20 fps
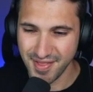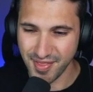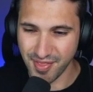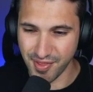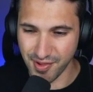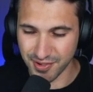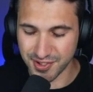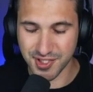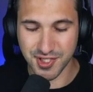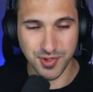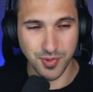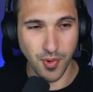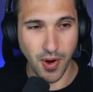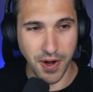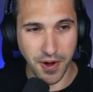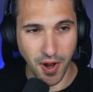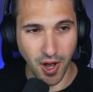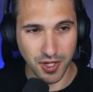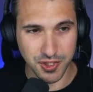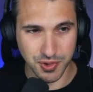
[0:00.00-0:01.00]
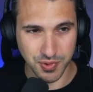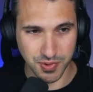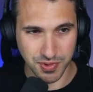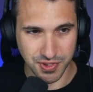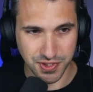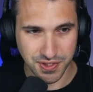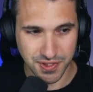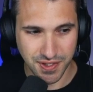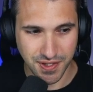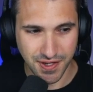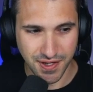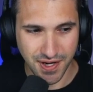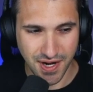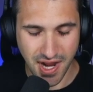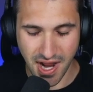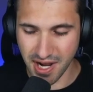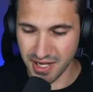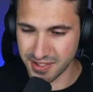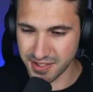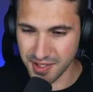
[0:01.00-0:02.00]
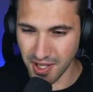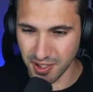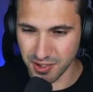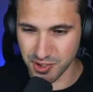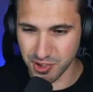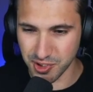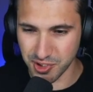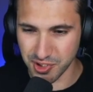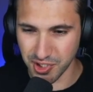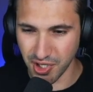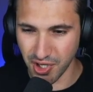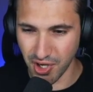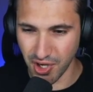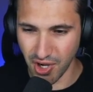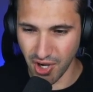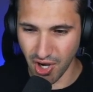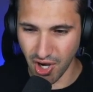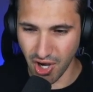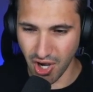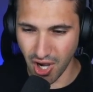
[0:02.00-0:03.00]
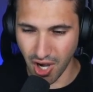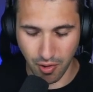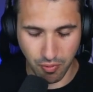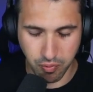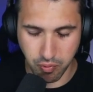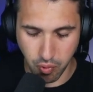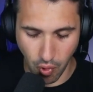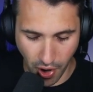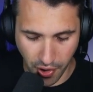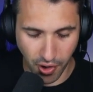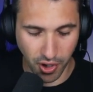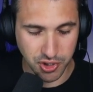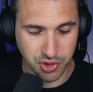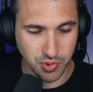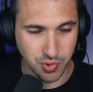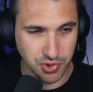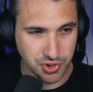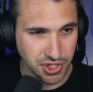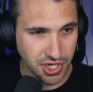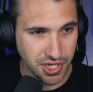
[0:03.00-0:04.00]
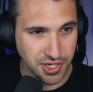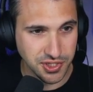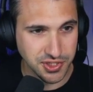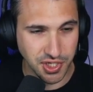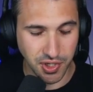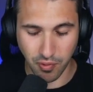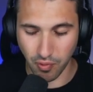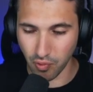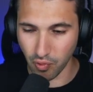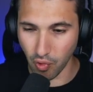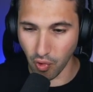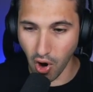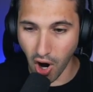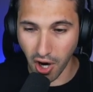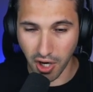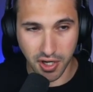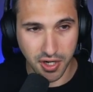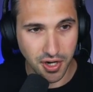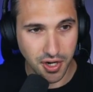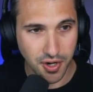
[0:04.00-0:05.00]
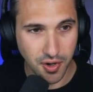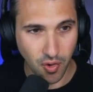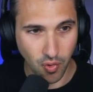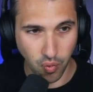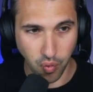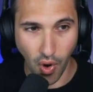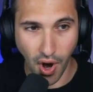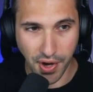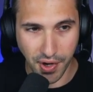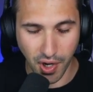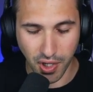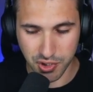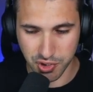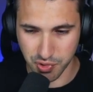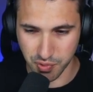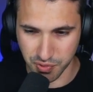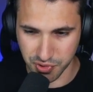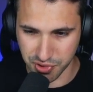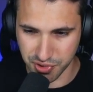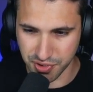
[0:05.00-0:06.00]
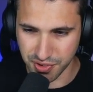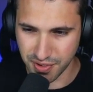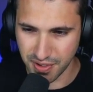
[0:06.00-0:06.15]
This is a rhinoceros. And it's not just a rhinoceros. It is a rock rhinoceros.